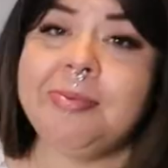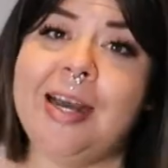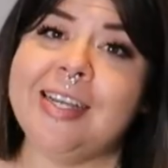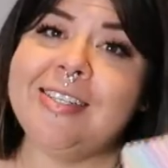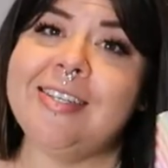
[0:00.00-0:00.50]

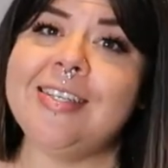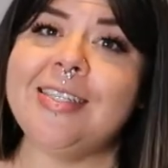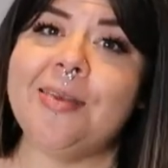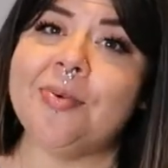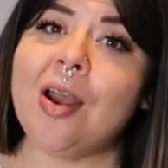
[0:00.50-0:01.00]

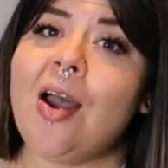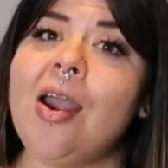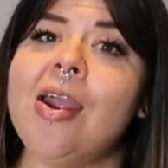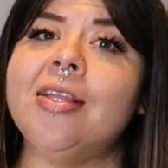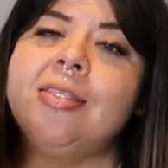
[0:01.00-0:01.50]
boxes of
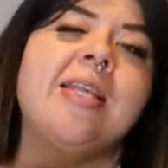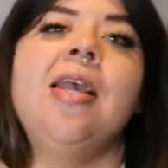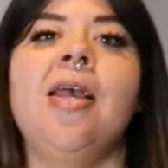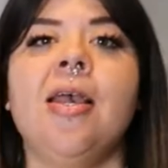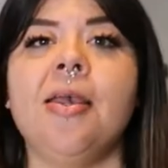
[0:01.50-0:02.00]
cards.
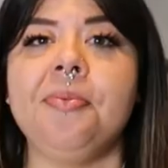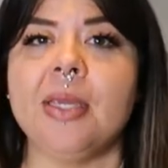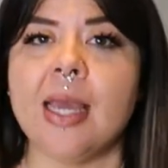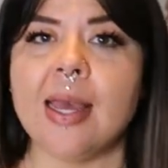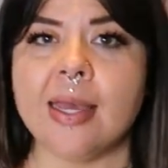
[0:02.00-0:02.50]
If
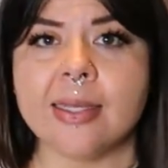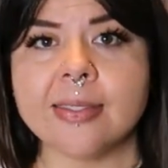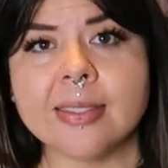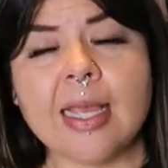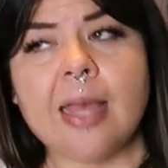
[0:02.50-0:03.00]
you guys
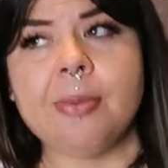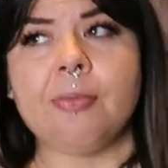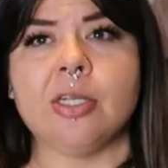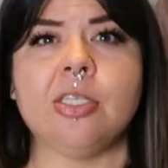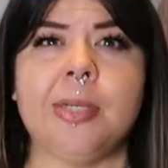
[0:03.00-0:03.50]
have been
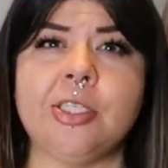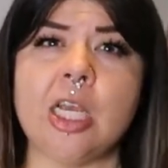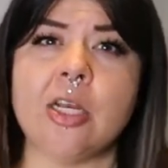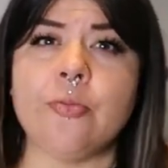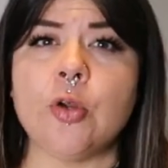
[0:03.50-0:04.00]
watching my
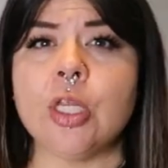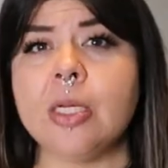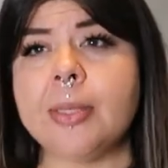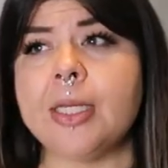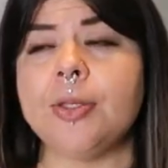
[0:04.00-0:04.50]
channel for a
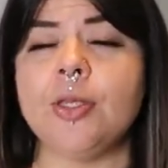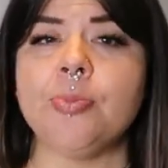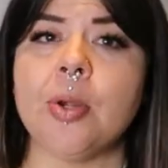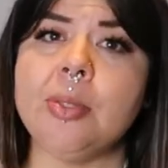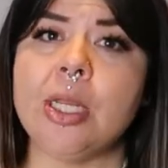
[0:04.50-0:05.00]
little bit, then you
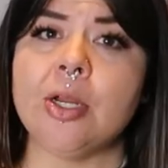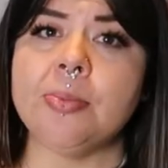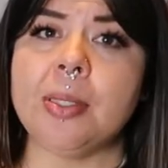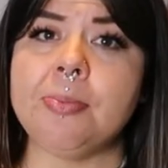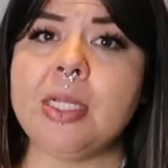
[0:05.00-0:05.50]
probably heard
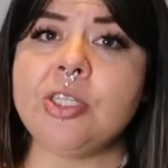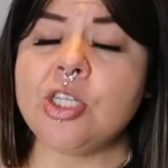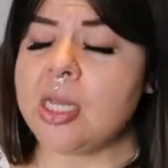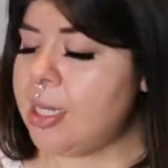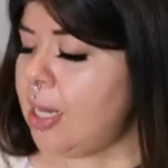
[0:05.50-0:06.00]
me
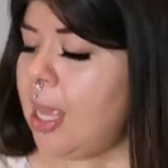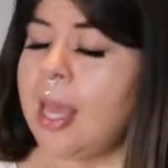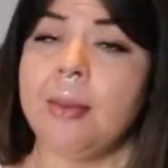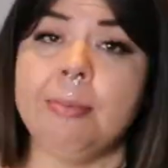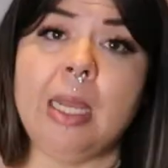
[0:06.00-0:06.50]
mention
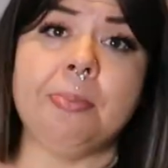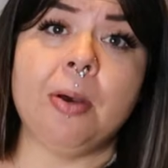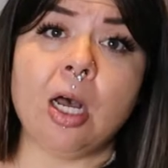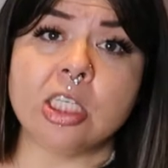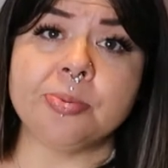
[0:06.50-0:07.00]
my
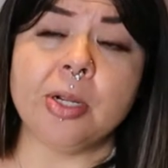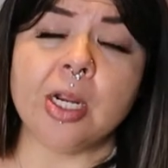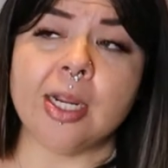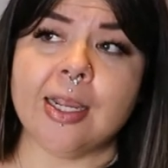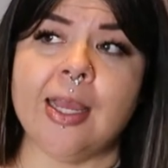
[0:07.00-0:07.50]

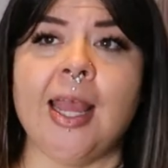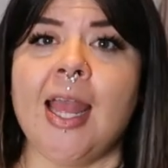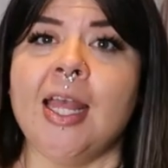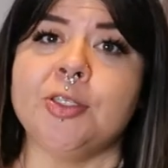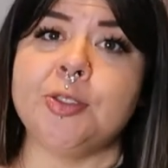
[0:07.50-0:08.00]
Poshmark.
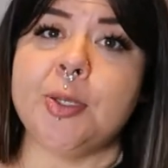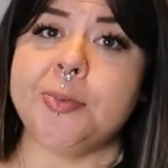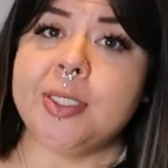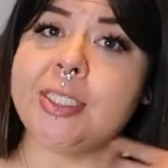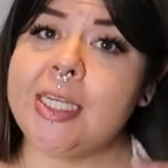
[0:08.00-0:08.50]
So if
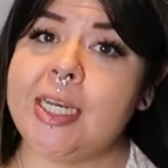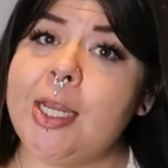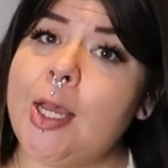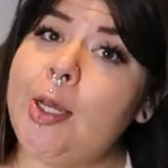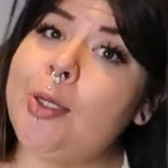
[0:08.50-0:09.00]
you didn't
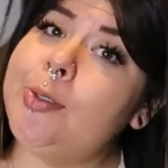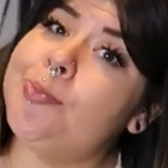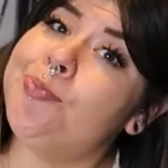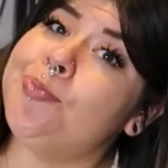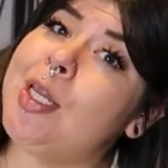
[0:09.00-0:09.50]

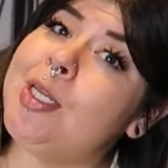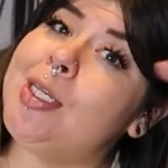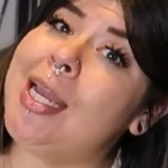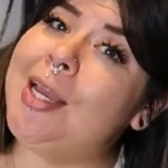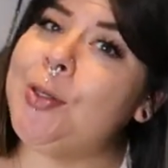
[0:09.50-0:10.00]
know,
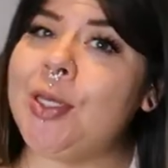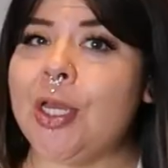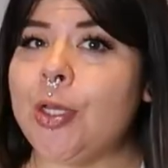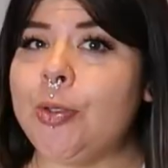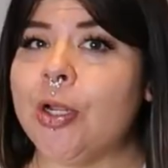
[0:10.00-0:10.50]
now you
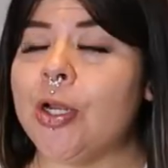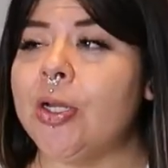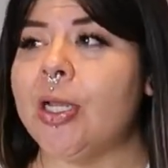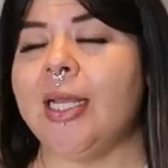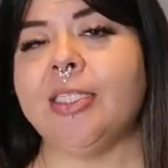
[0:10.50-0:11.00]
know your
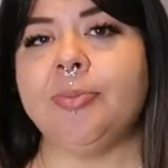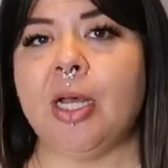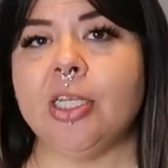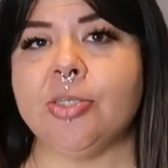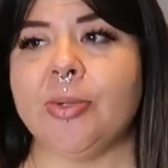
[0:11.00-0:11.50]
girl got to
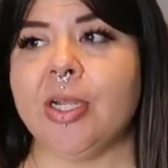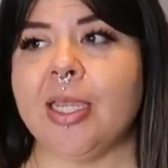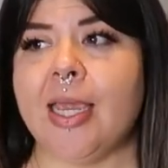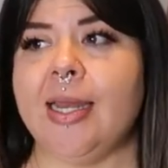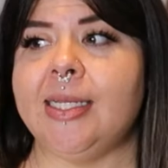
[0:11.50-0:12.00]

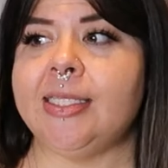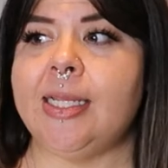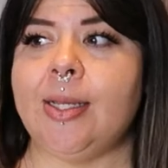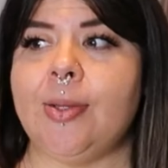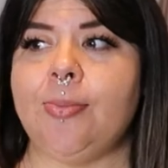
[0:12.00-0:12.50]
Poshmark, and I
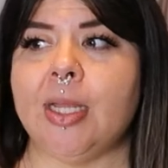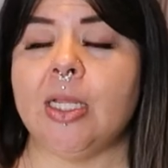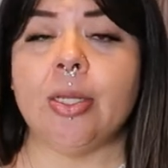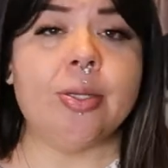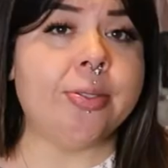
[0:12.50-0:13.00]
sell my
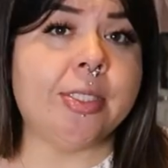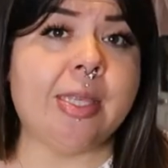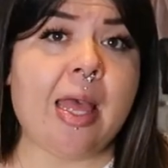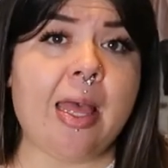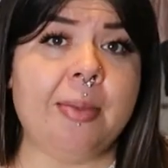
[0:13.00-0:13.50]
clothes
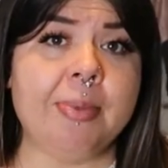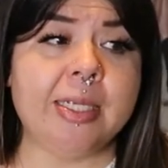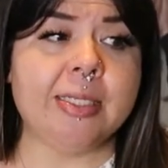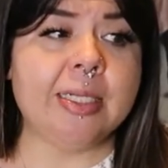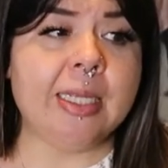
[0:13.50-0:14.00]
that
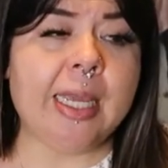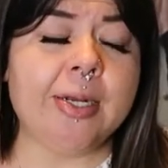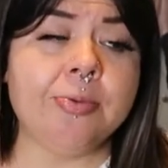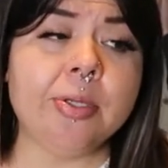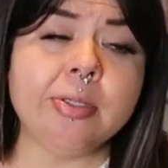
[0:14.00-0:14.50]
basically I
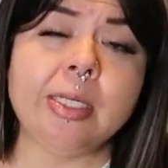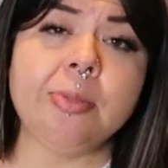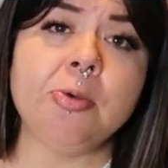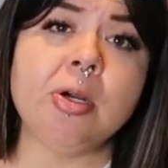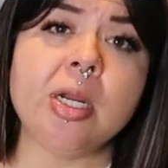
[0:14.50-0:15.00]
don't use
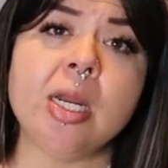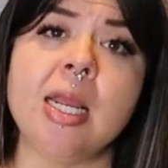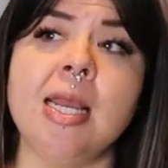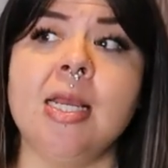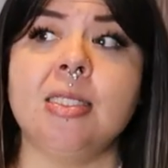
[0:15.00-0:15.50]
anymore.
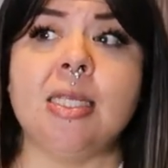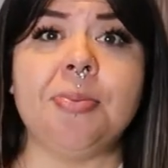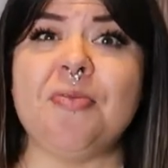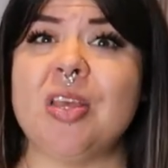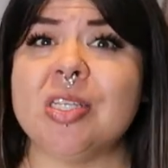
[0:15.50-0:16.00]

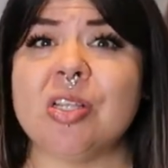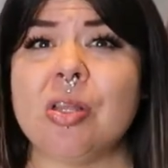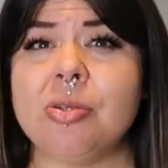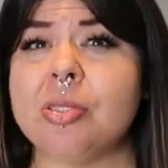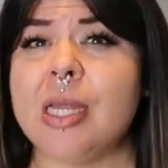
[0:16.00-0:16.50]
Some of it is
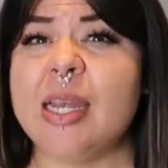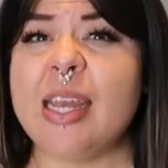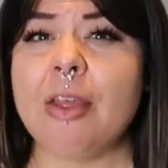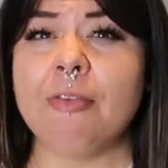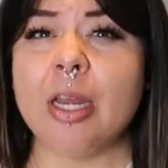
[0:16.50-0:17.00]
clothes that I
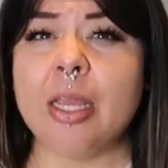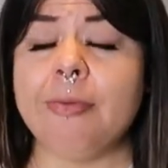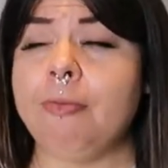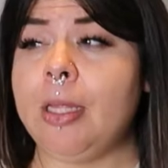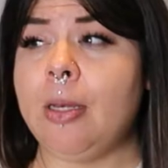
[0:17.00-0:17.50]
never
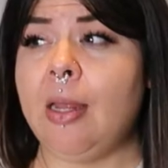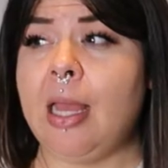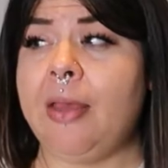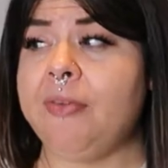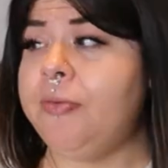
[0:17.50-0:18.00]
even
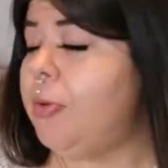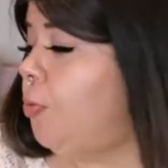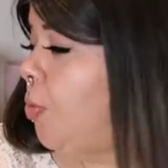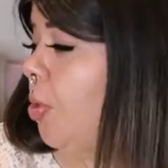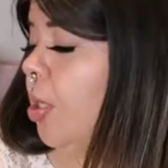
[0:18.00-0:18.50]
have even
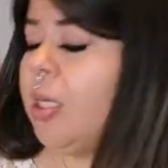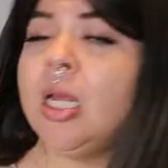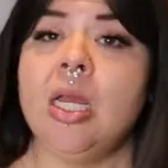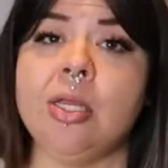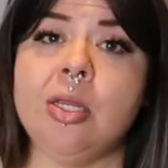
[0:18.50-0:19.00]
worn.
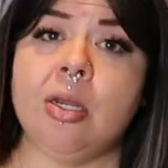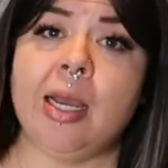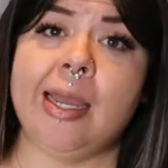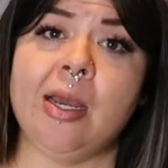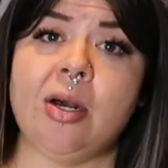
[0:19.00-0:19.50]
You know,
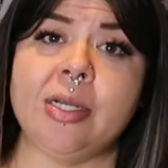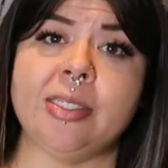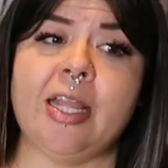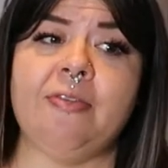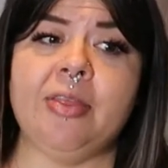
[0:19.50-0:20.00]
I haul
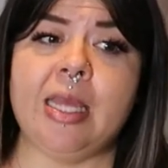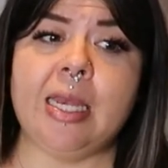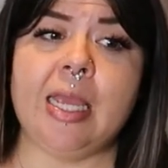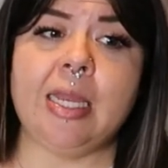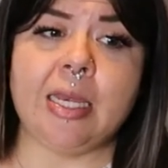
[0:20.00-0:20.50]
stuff and
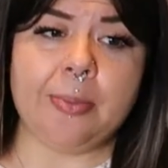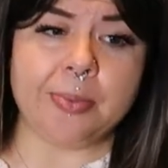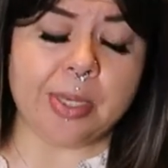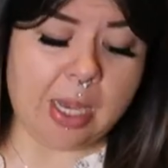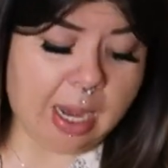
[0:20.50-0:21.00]
then end
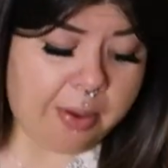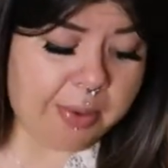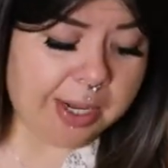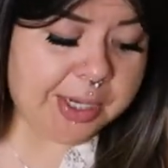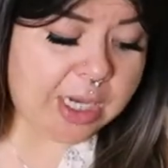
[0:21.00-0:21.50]
up not
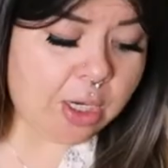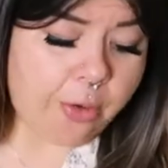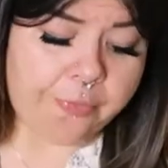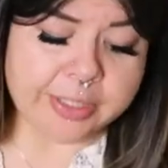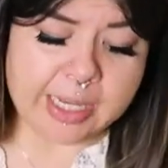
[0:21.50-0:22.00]
wearing it
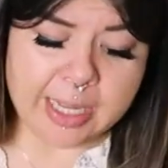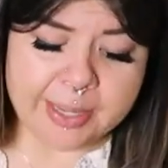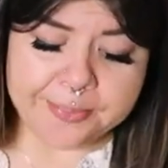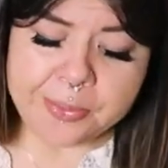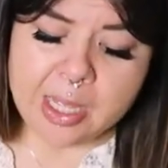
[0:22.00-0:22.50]
over
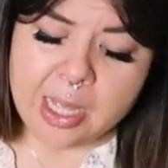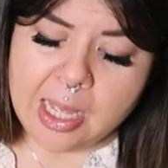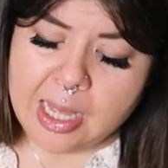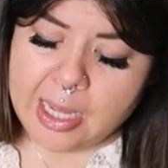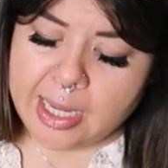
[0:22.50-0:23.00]
time.
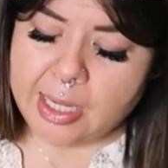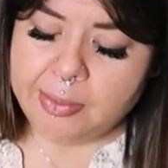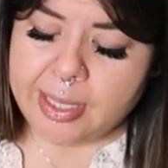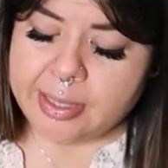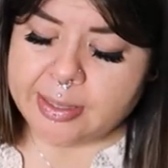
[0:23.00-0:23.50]

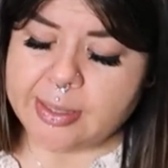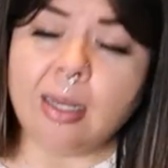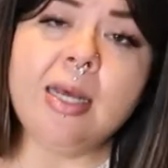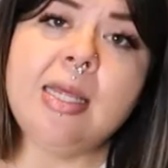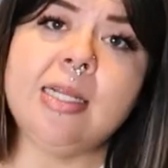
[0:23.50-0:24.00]
Anyways,
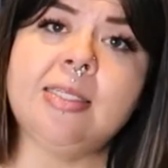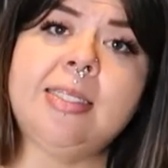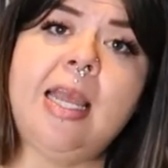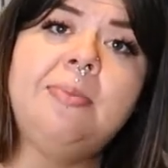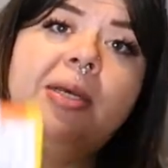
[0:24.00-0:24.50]
all that to
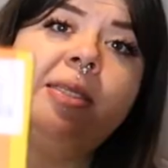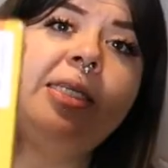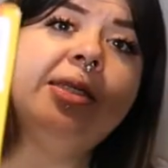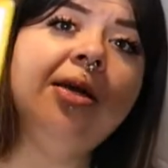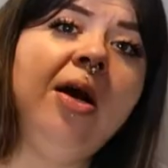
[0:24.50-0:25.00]
say, I bought
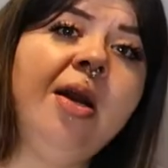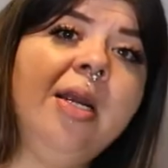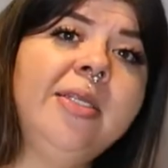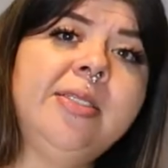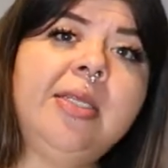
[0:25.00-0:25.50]
these
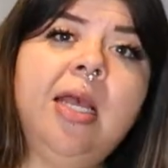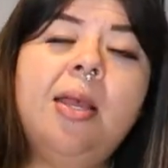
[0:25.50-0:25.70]
cards